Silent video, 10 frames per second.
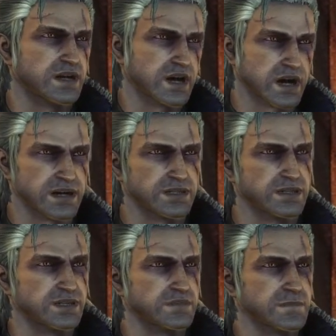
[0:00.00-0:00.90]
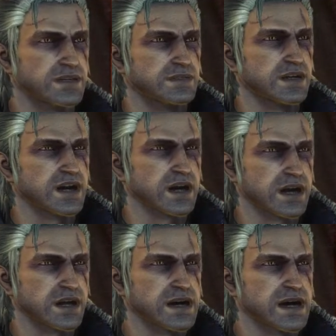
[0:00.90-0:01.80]
stole her curse from this
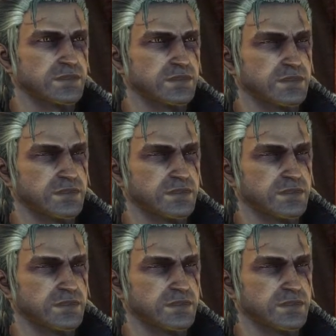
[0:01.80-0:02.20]
Rodalega.